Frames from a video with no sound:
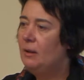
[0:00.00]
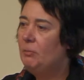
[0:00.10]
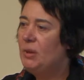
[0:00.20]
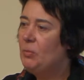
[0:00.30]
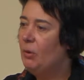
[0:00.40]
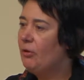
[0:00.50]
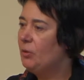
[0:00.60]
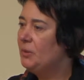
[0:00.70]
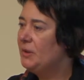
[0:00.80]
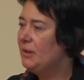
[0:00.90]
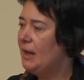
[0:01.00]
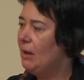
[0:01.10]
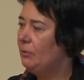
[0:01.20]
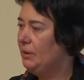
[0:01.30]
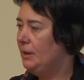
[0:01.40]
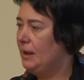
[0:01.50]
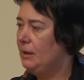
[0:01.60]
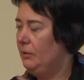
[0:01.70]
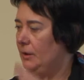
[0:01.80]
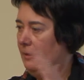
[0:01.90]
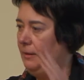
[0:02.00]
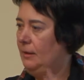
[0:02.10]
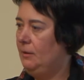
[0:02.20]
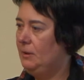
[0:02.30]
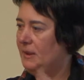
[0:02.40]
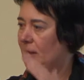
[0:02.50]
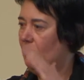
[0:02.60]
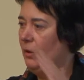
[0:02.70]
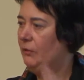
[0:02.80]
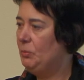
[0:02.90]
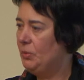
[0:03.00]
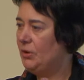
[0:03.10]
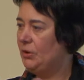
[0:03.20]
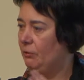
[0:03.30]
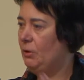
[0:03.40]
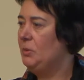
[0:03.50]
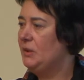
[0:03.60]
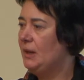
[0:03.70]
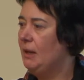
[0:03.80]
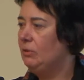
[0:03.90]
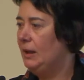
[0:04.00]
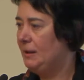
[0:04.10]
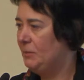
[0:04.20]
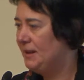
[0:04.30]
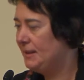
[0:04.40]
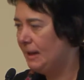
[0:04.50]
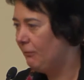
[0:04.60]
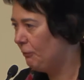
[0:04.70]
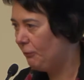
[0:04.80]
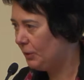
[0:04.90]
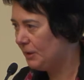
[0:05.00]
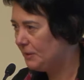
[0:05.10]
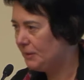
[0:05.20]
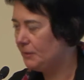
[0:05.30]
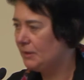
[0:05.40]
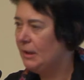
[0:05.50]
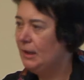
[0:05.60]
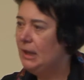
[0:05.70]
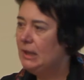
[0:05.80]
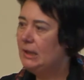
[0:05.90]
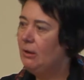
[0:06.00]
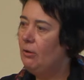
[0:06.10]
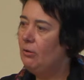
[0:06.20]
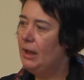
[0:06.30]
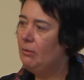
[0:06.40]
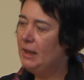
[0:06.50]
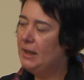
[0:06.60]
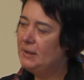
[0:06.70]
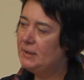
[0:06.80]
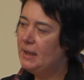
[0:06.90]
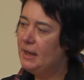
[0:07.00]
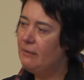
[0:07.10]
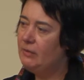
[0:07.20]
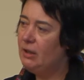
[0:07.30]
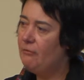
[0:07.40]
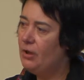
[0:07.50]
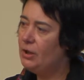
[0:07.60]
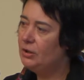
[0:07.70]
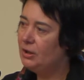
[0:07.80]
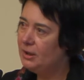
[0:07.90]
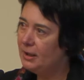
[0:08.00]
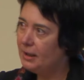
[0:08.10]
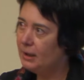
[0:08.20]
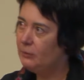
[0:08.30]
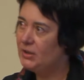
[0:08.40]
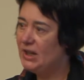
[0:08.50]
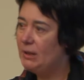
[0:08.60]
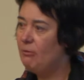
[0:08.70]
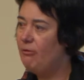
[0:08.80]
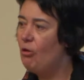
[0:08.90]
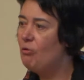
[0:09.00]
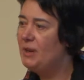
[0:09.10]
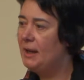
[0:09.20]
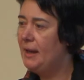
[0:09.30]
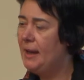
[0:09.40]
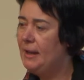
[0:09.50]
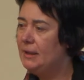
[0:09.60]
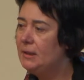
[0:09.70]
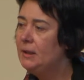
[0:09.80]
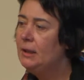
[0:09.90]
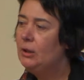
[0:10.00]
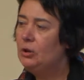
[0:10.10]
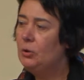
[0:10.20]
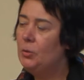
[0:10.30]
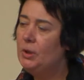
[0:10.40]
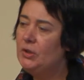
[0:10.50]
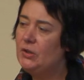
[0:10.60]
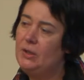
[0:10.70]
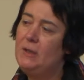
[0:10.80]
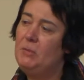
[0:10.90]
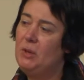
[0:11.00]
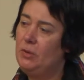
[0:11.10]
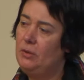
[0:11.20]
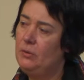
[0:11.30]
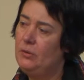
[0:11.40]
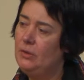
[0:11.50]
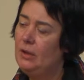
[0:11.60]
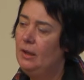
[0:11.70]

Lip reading: people from the south, the kind of the sample of the person from the south, like myself, for instance. So nowadays they have diverted their kind of xenophobic hate towards immigrants,